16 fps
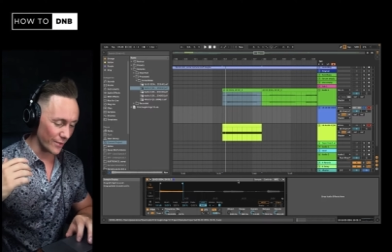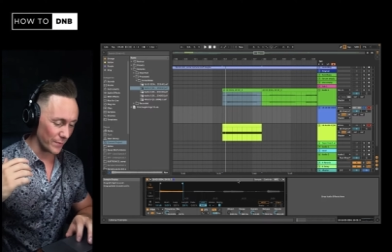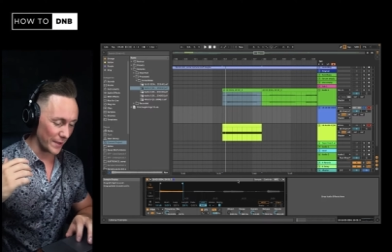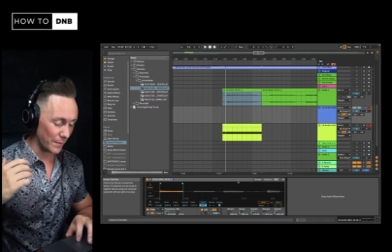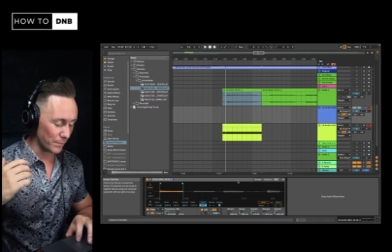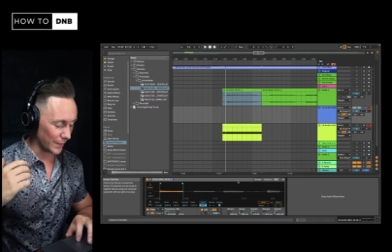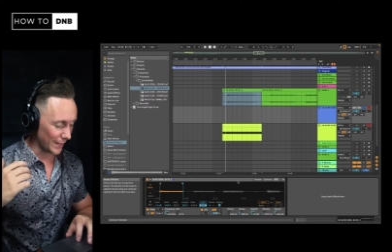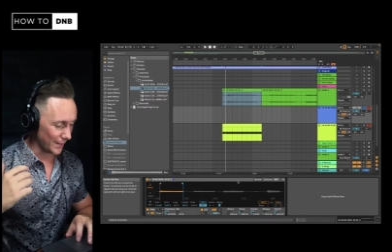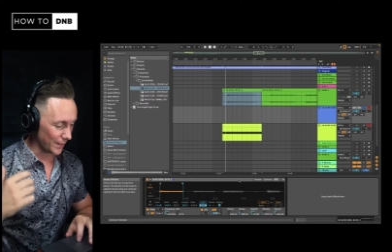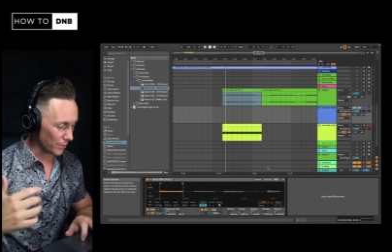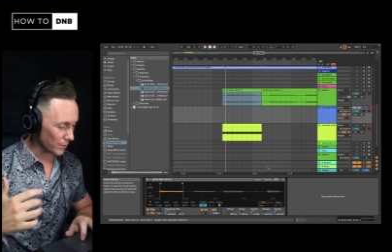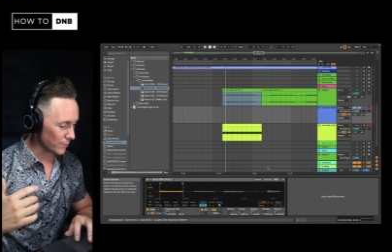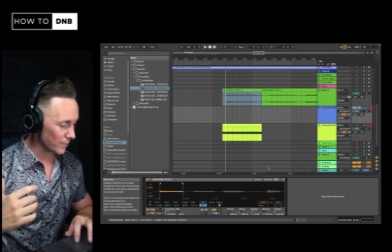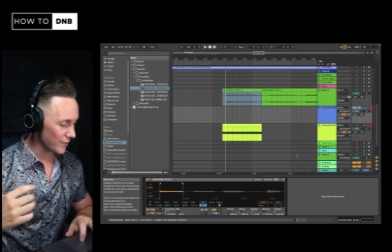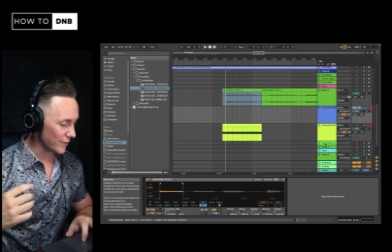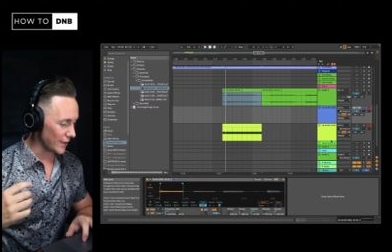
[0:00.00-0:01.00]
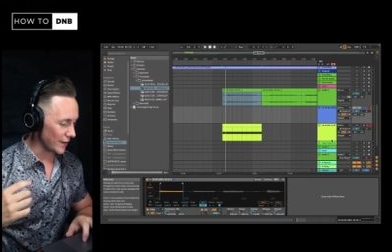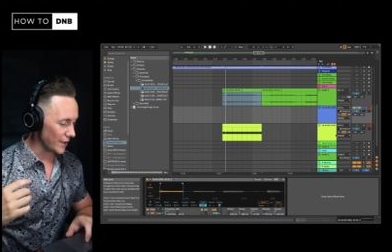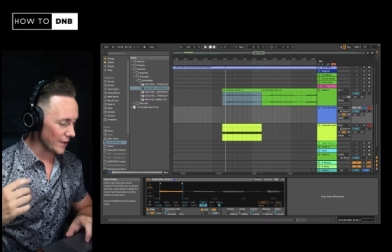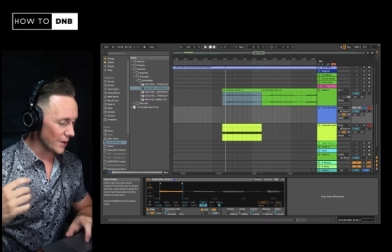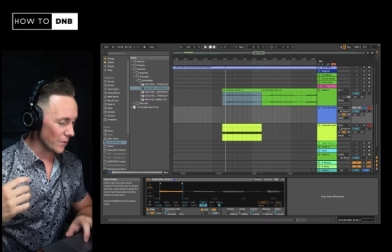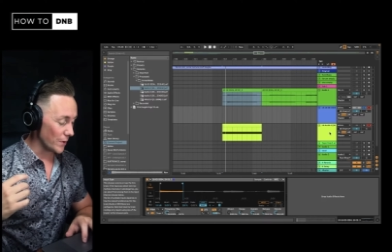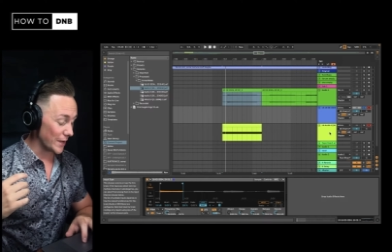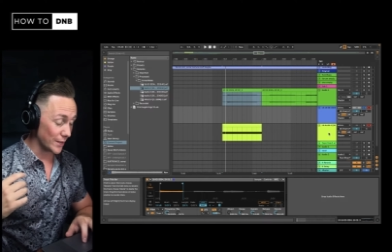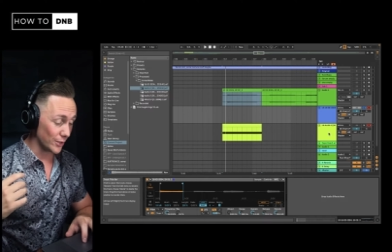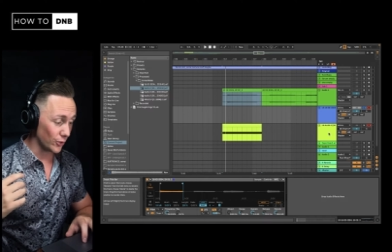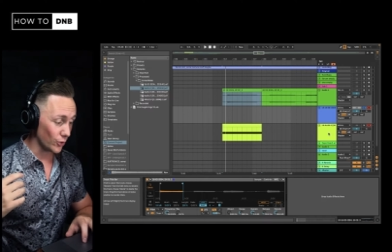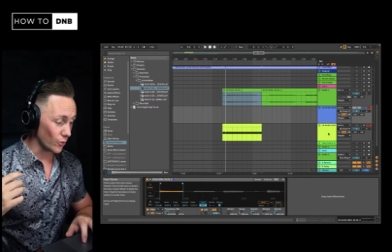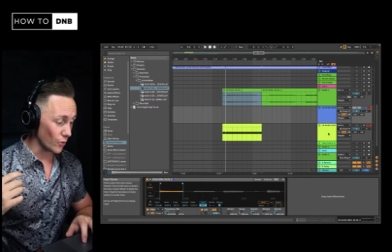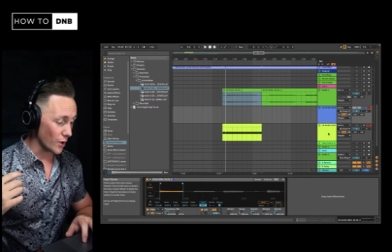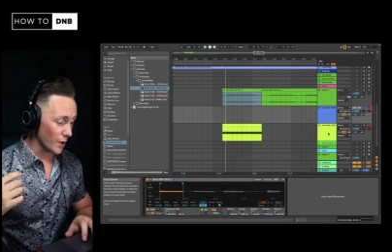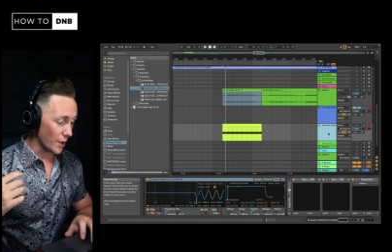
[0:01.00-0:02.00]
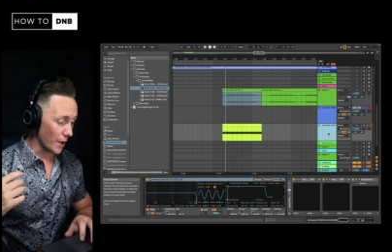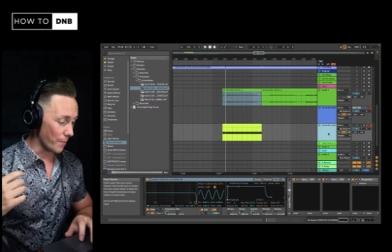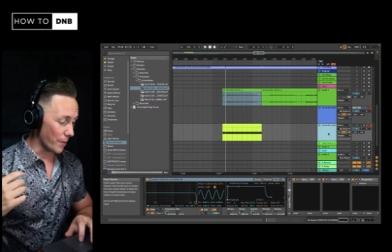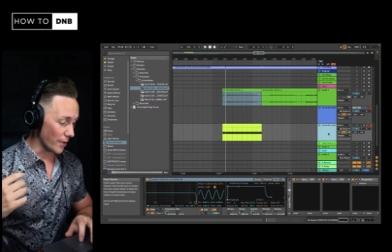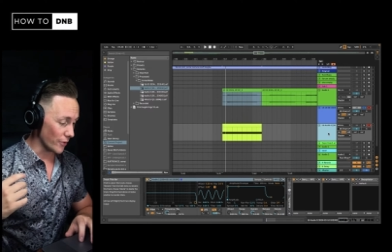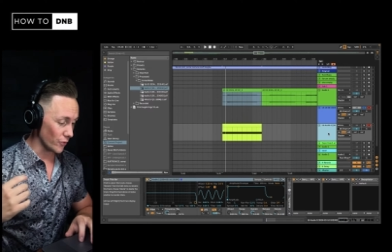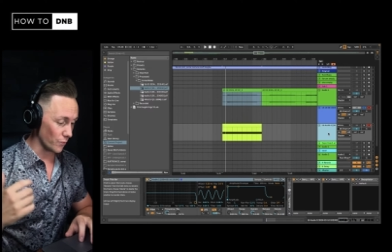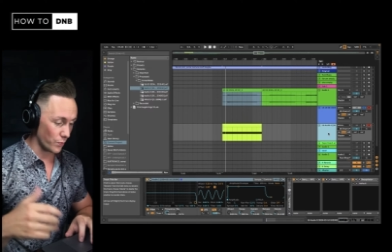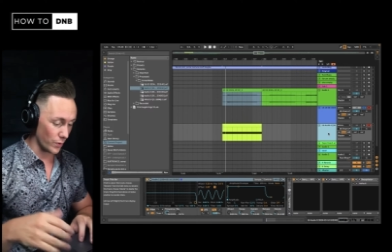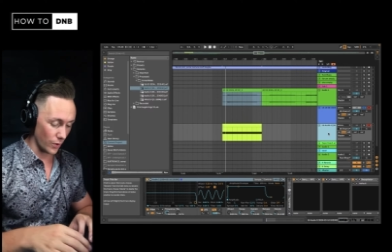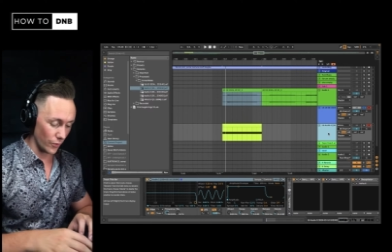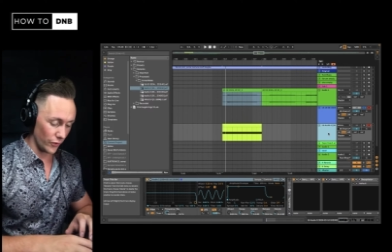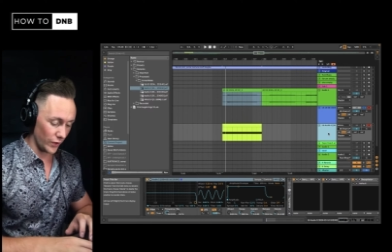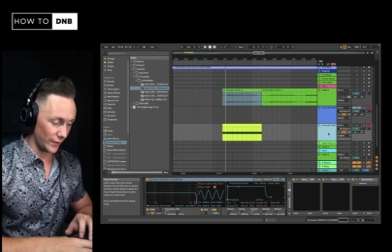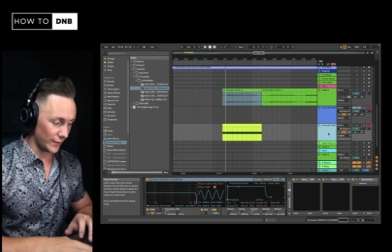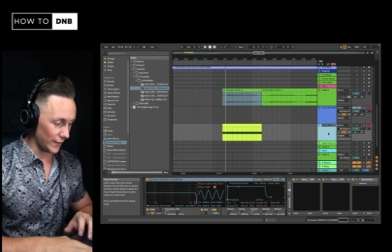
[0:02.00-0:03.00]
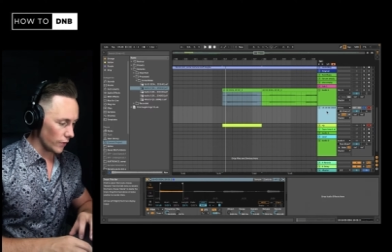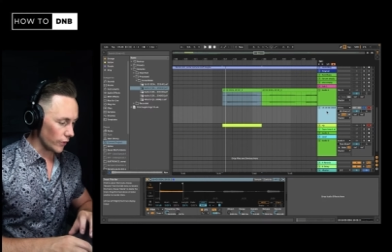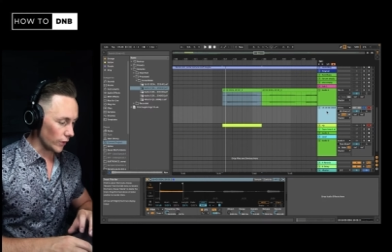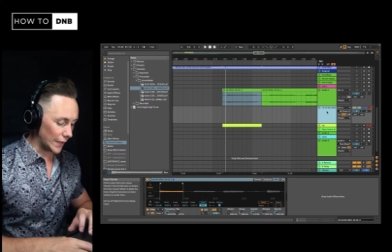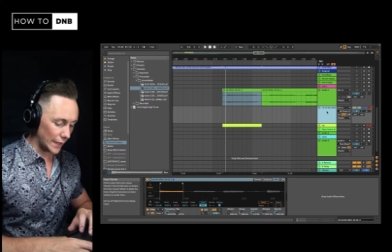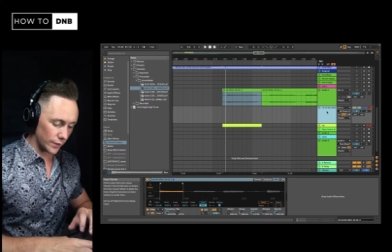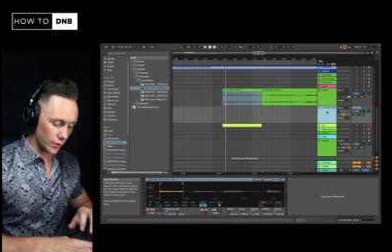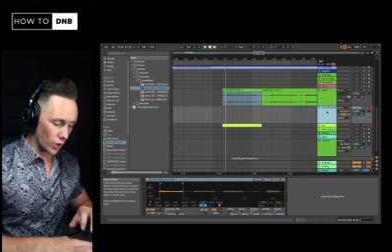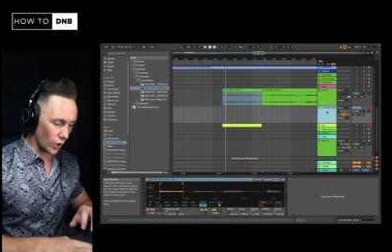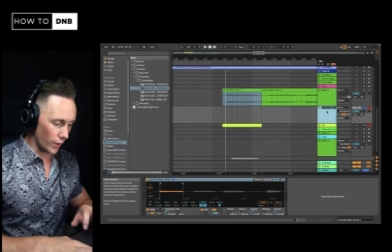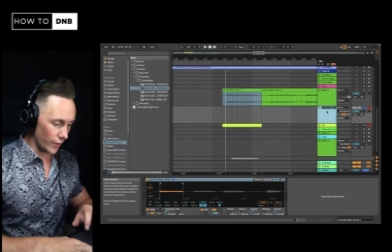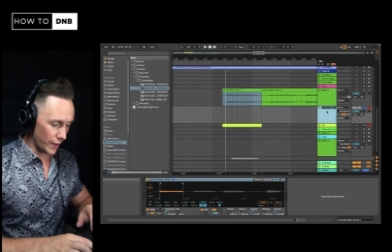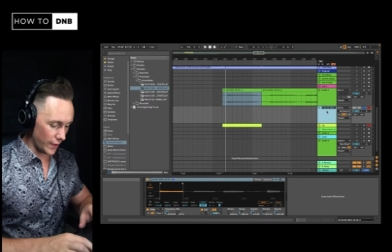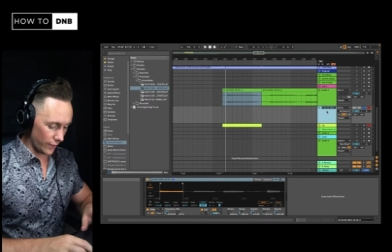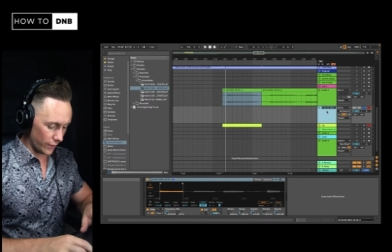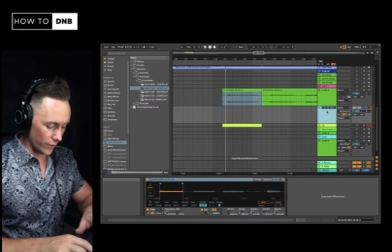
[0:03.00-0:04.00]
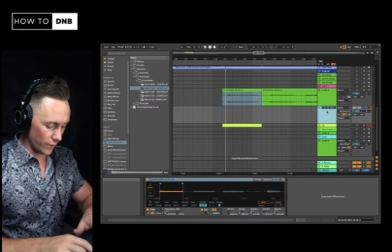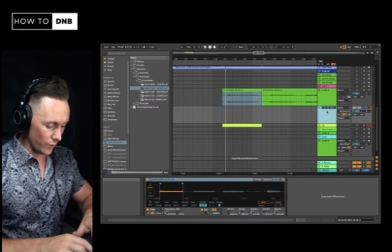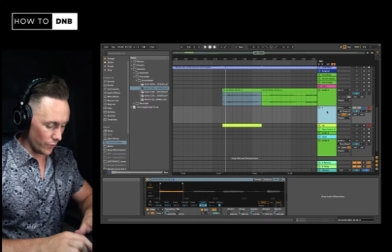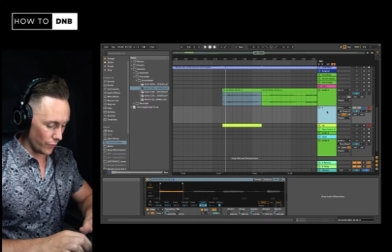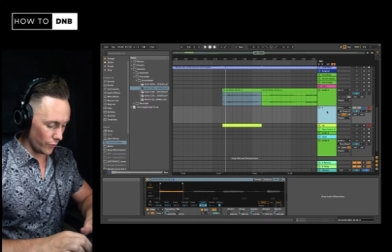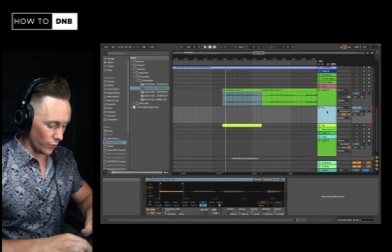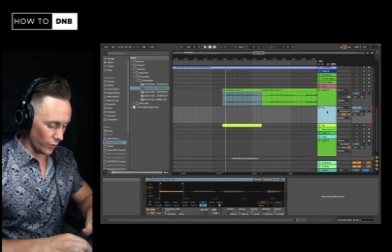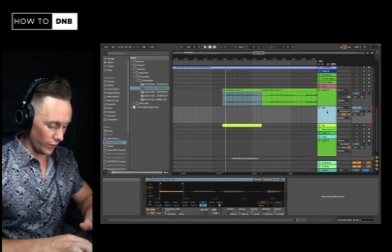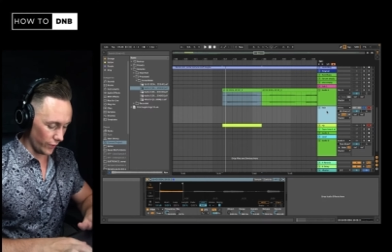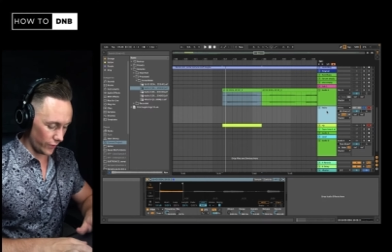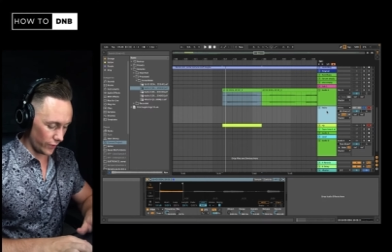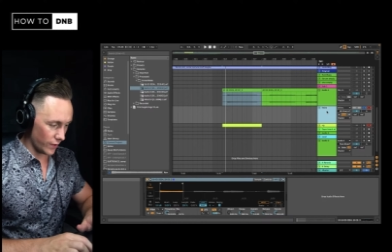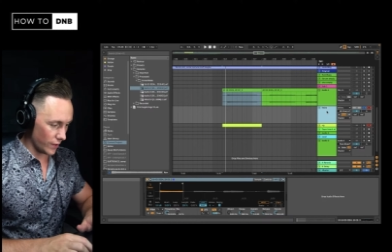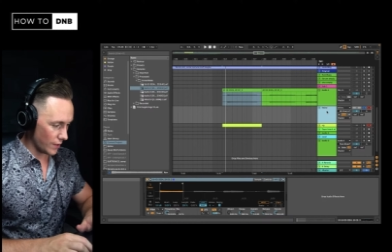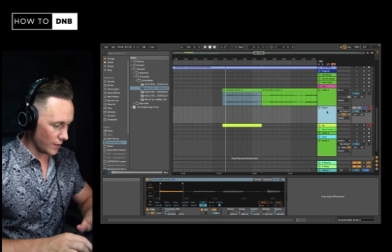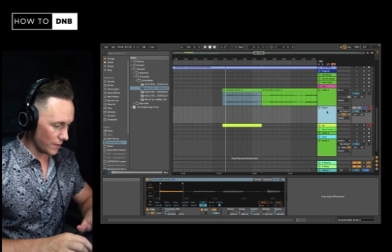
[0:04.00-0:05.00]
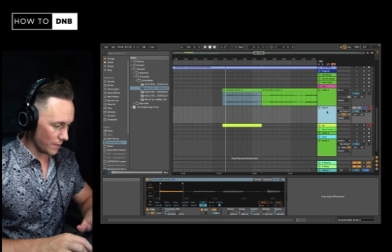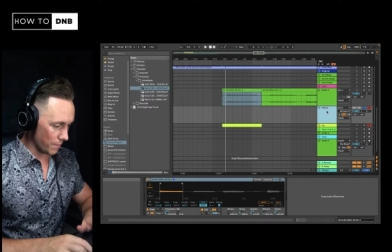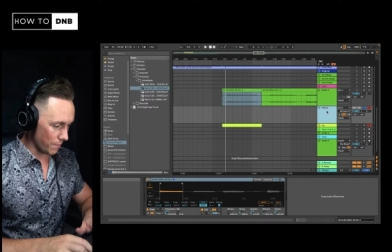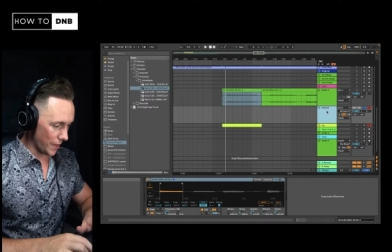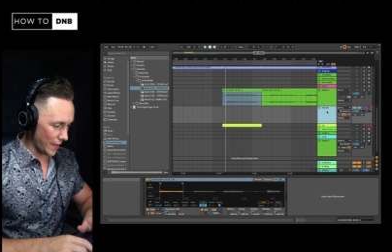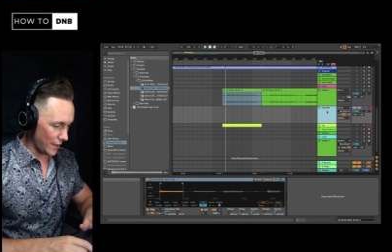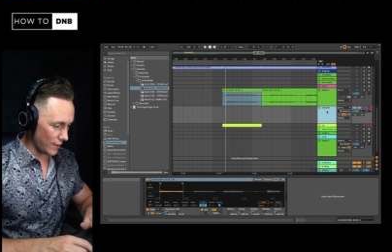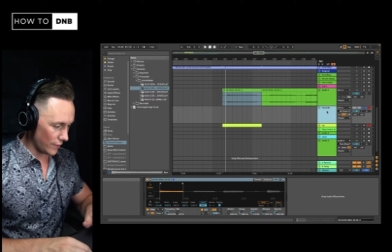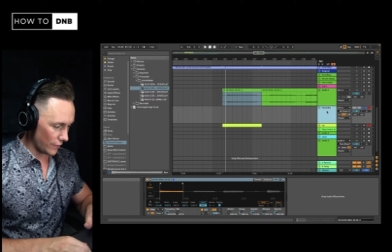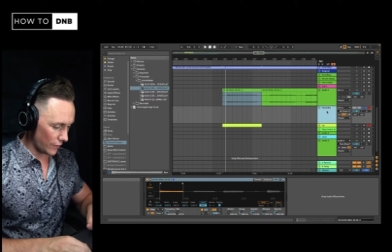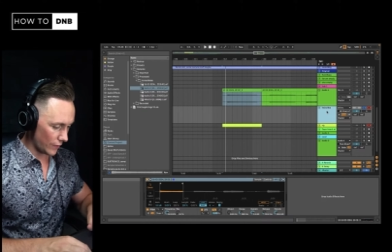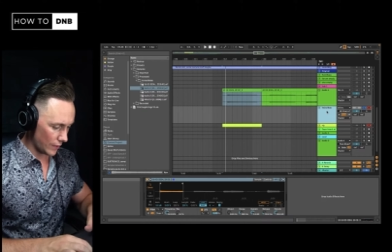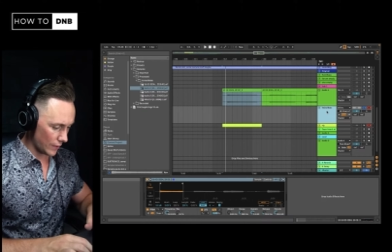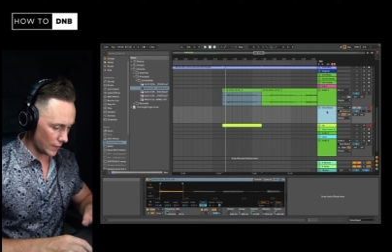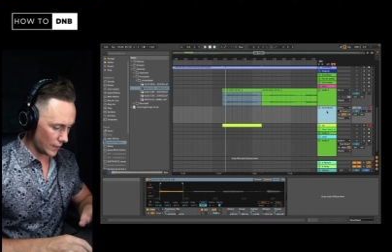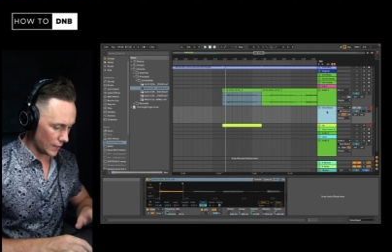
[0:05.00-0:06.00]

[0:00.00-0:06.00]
we can play notes with it, we can do a bunch of processing. So let's call this voice bass.